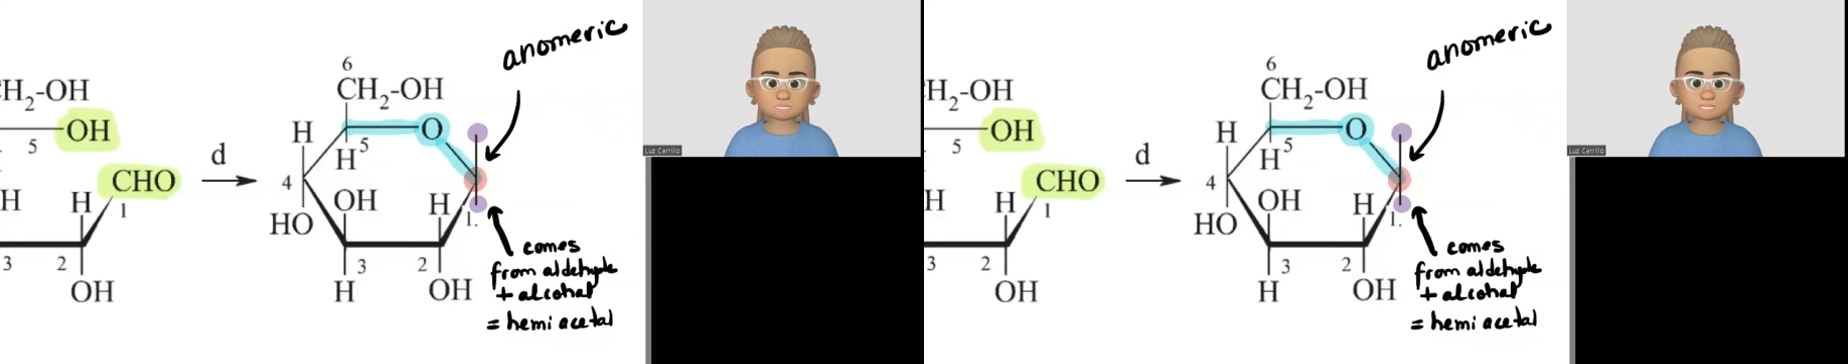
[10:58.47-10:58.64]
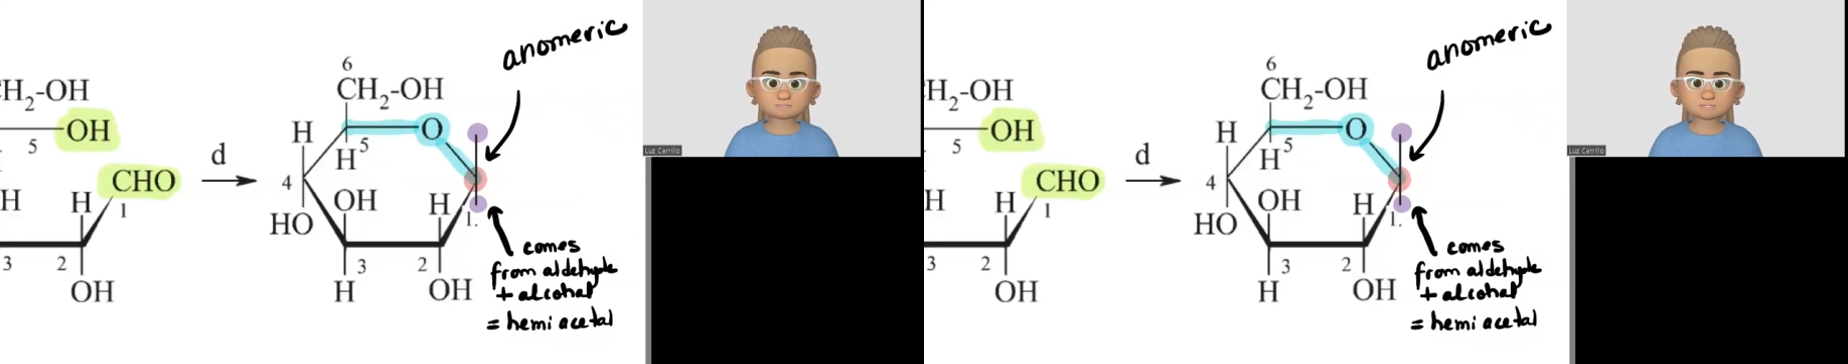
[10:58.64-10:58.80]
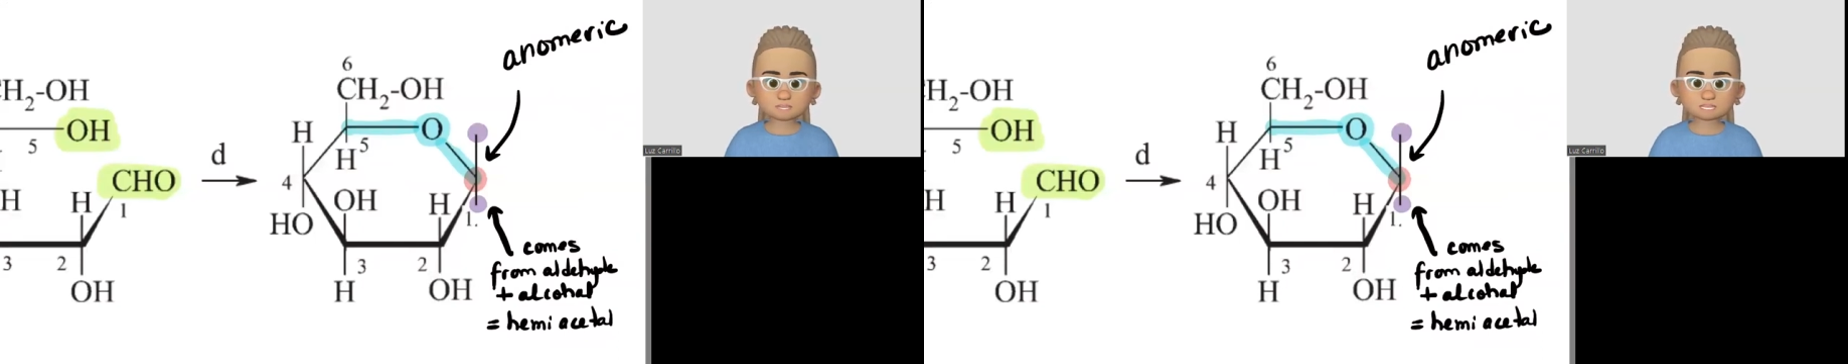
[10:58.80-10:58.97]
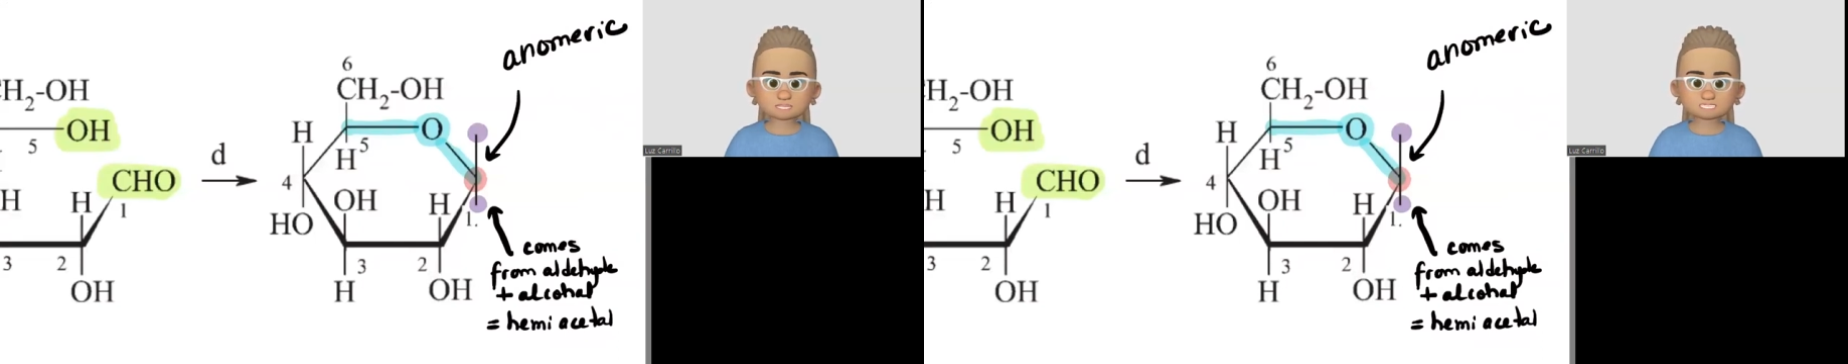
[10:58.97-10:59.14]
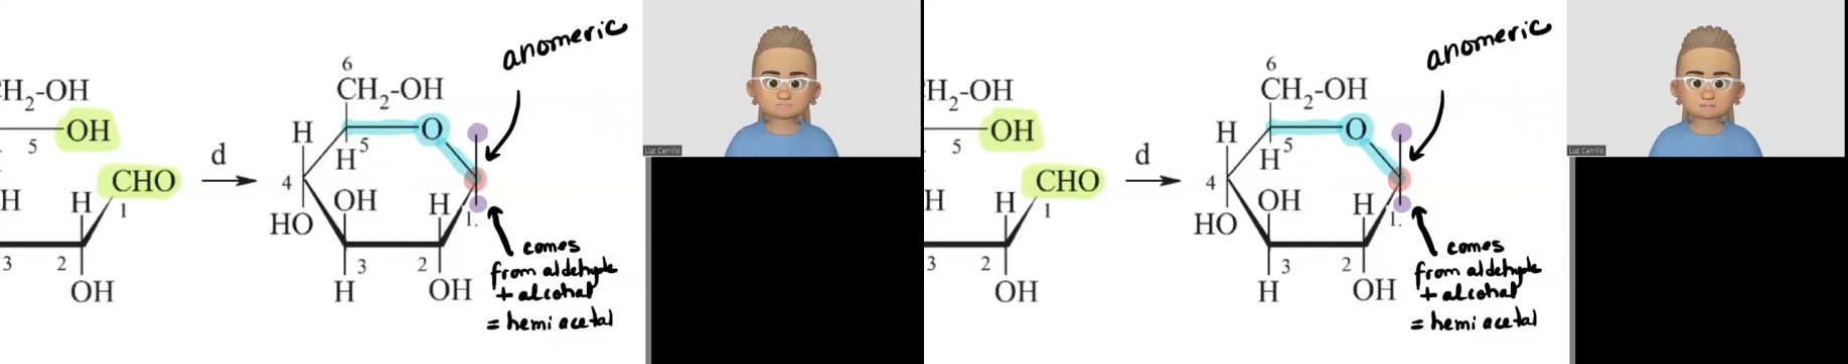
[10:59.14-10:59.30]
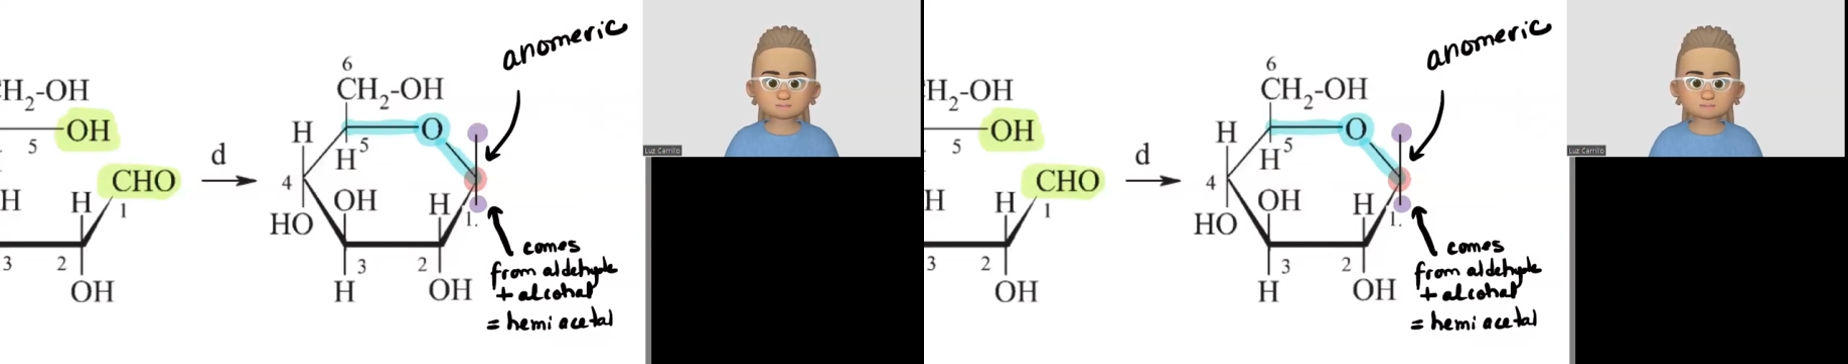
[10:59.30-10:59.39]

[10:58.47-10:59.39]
happens